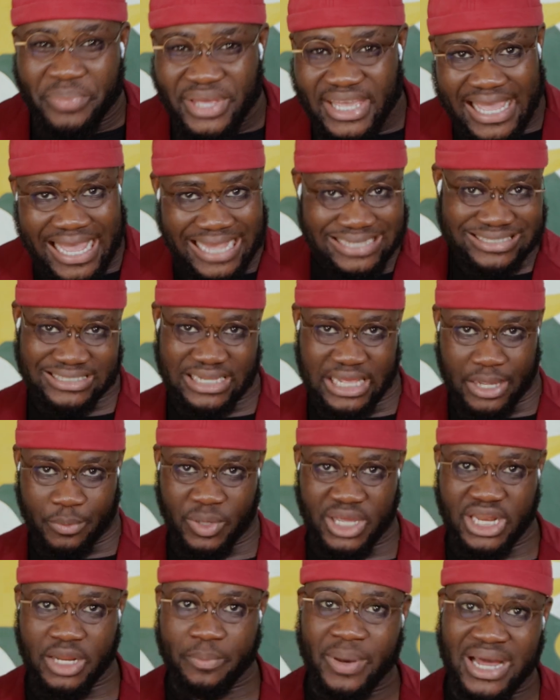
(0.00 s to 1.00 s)
biggest
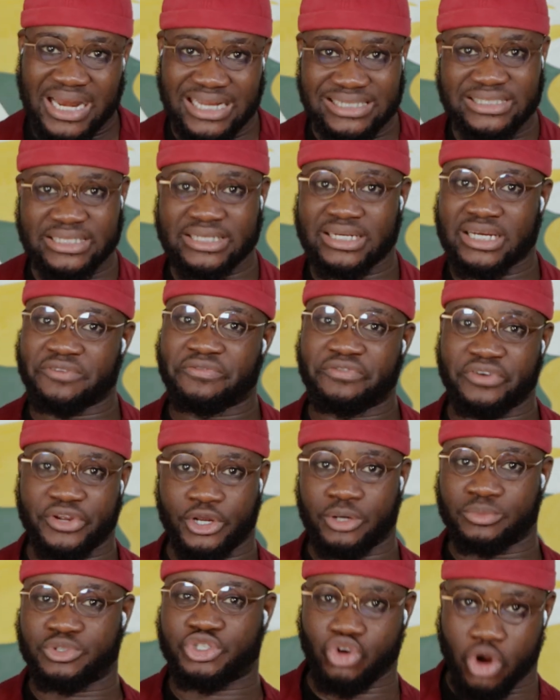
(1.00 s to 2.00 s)
name in the Palestinian
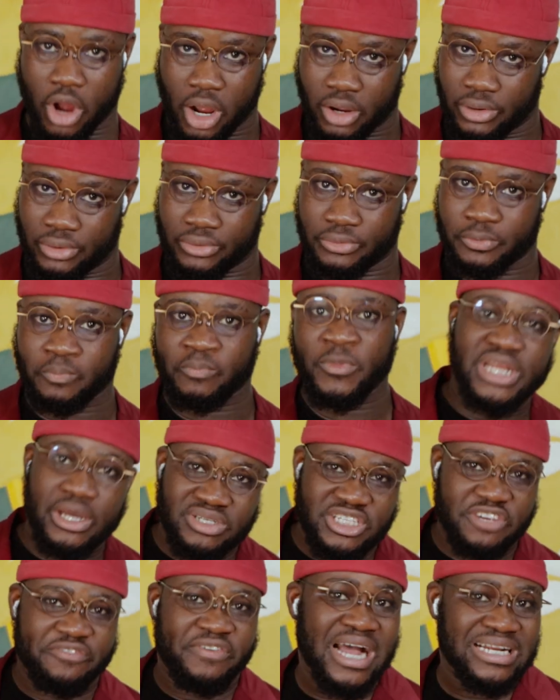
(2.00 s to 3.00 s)
freedom struggle. So
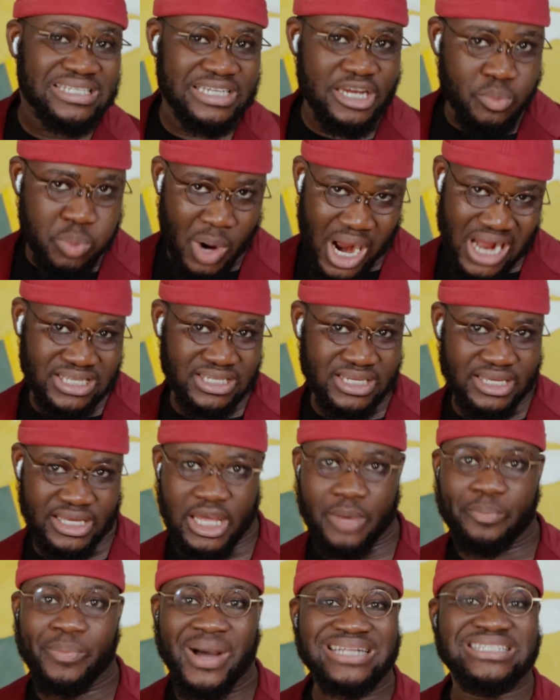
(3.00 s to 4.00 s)
there was a Fatah
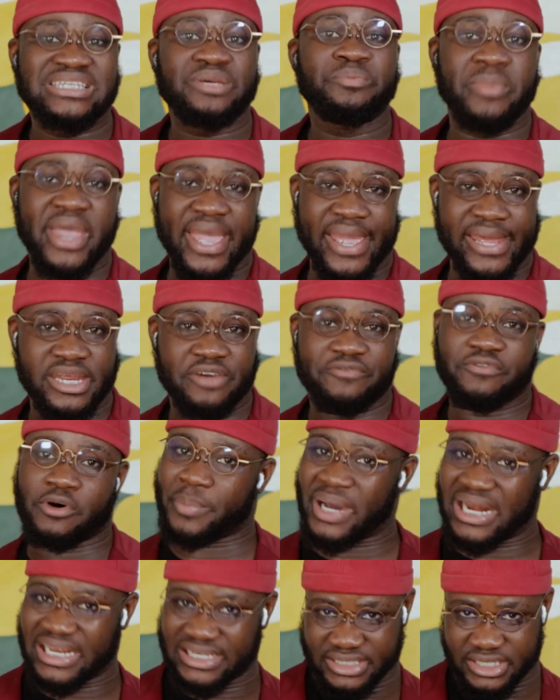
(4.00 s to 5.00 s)
Party, a party made
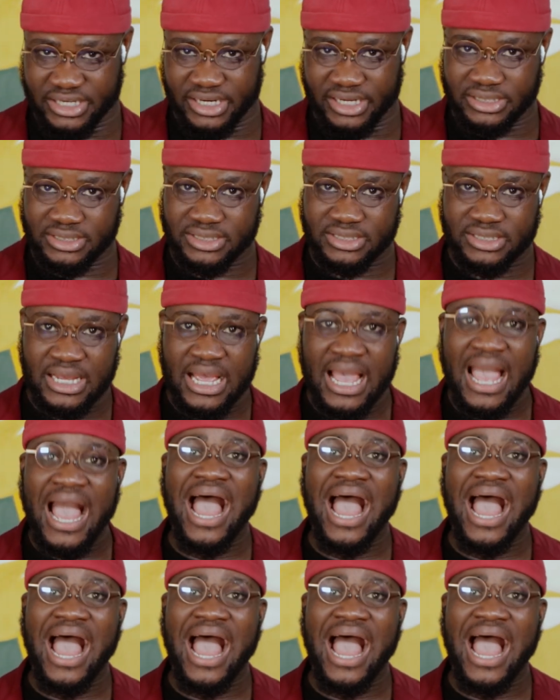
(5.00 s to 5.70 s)
for Palestinians.